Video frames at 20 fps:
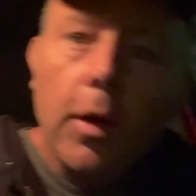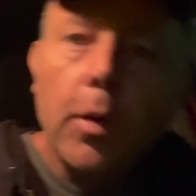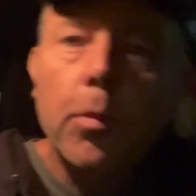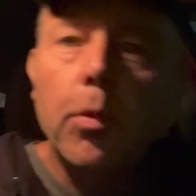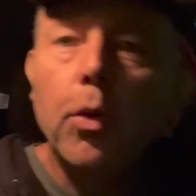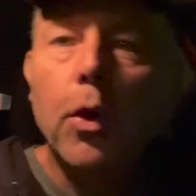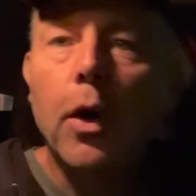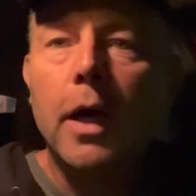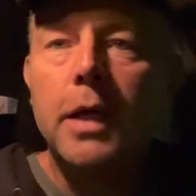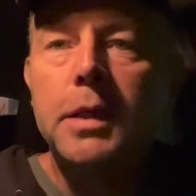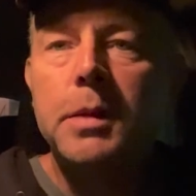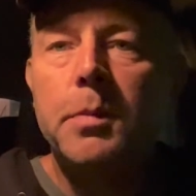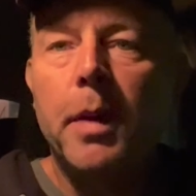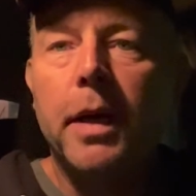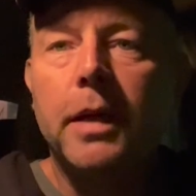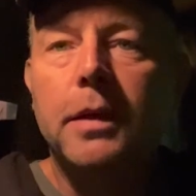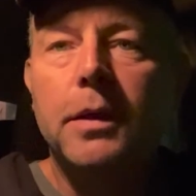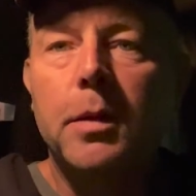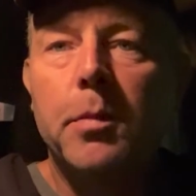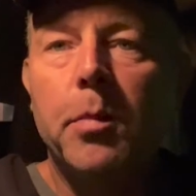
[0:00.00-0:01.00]

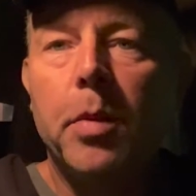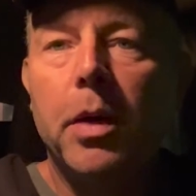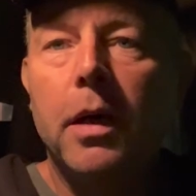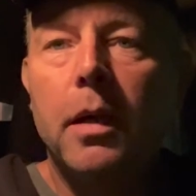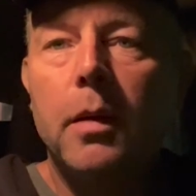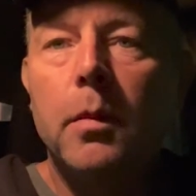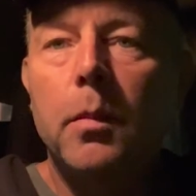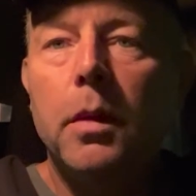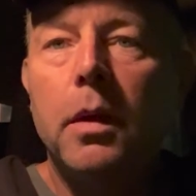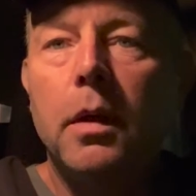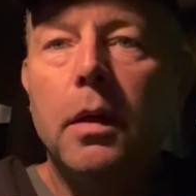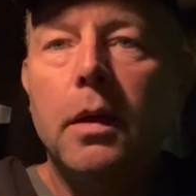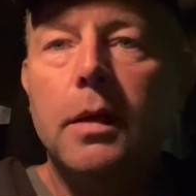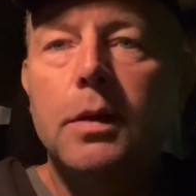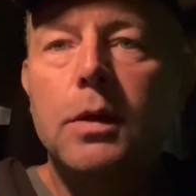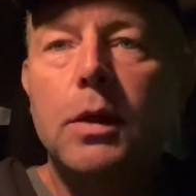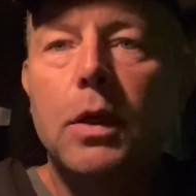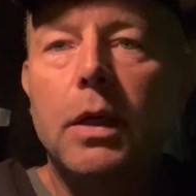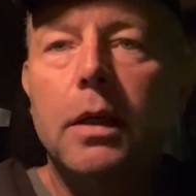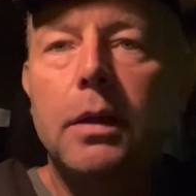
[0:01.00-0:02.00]
Prospector Pub,
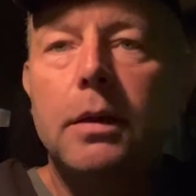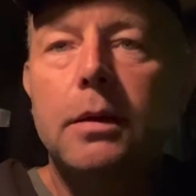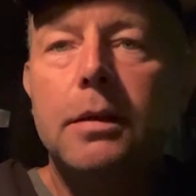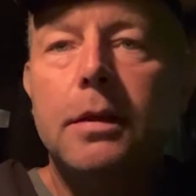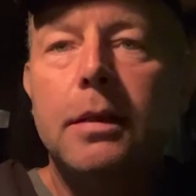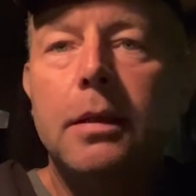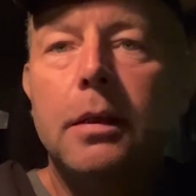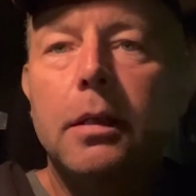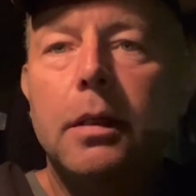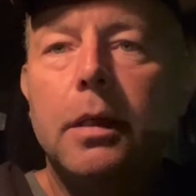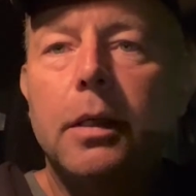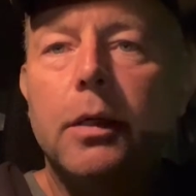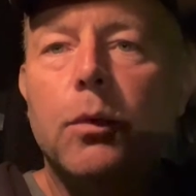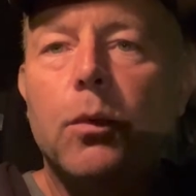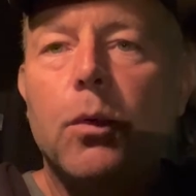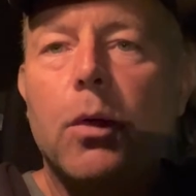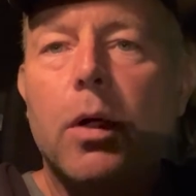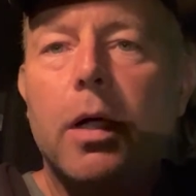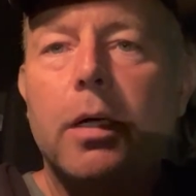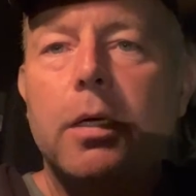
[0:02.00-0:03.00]
it's called, in
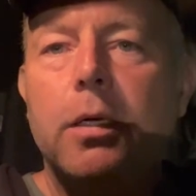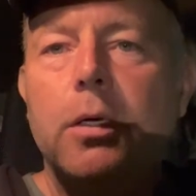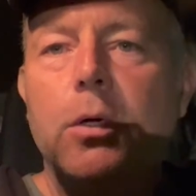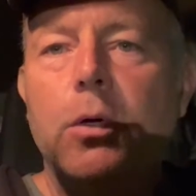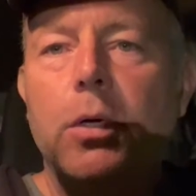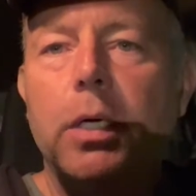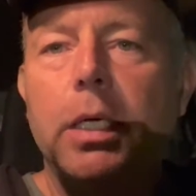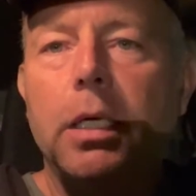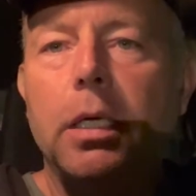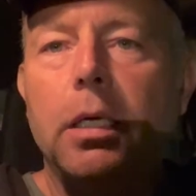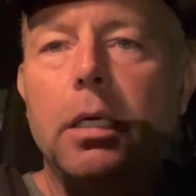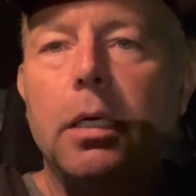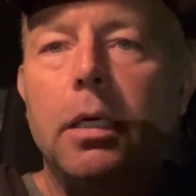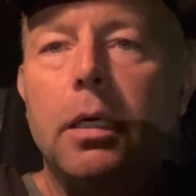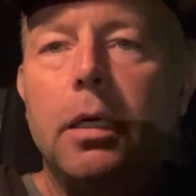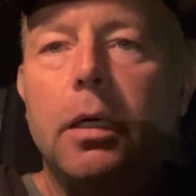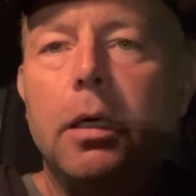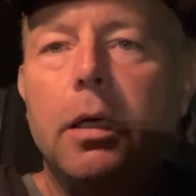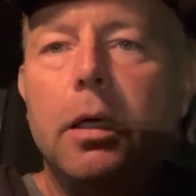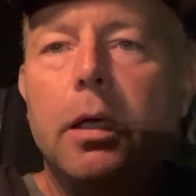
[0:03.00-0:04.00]
Rock Creek,
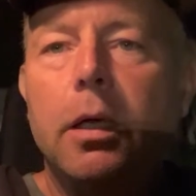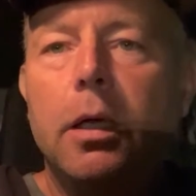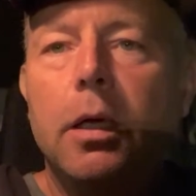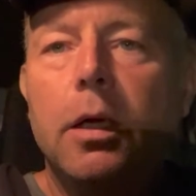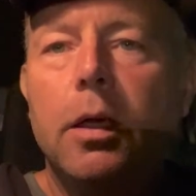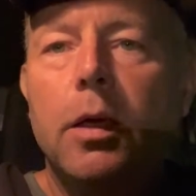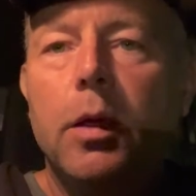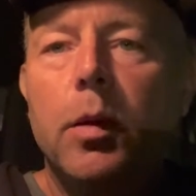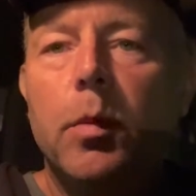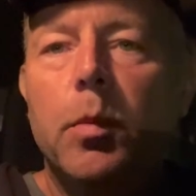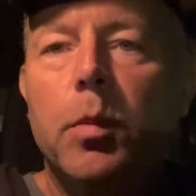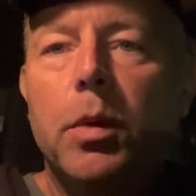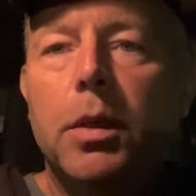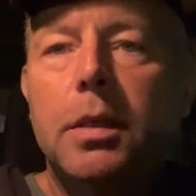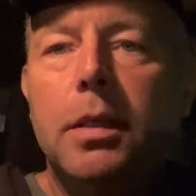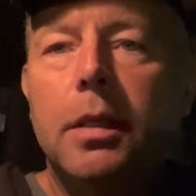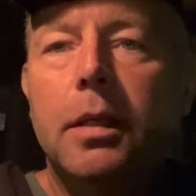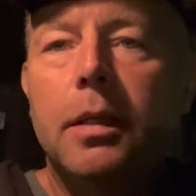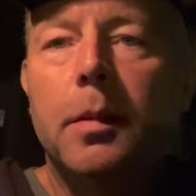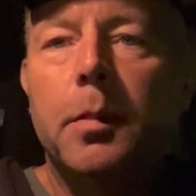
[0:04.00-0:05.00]

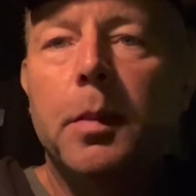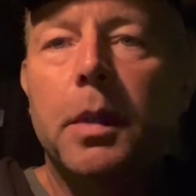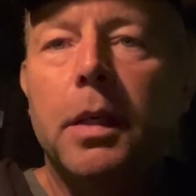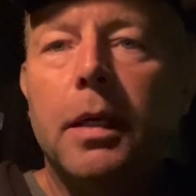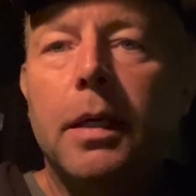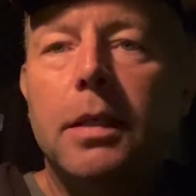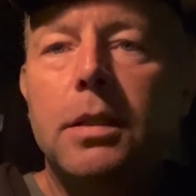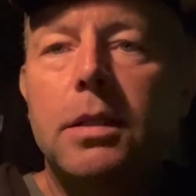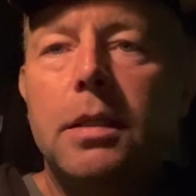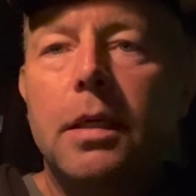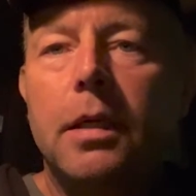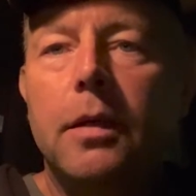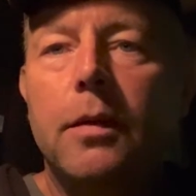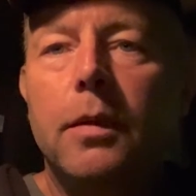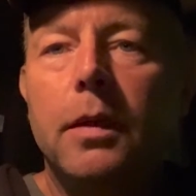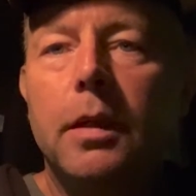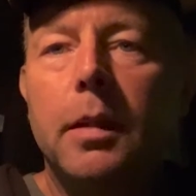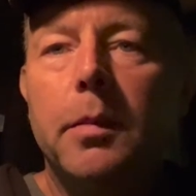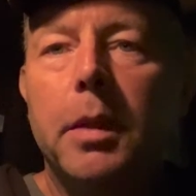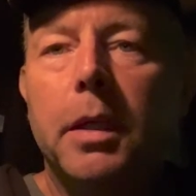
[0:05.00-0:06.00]
British Columbia. I just had a
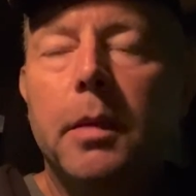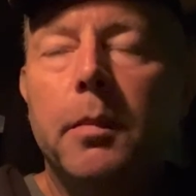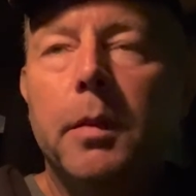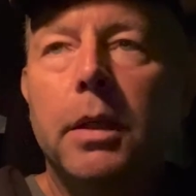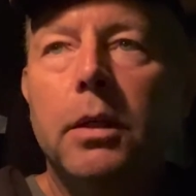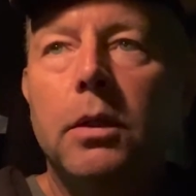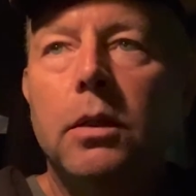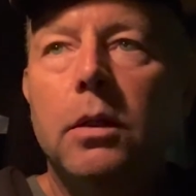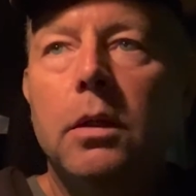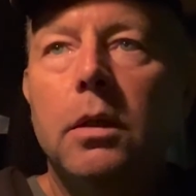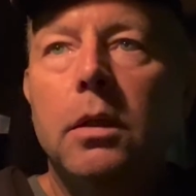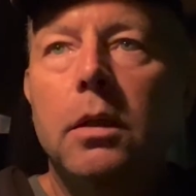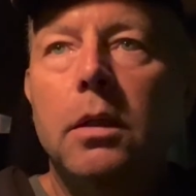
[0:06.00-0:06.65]
really big meal.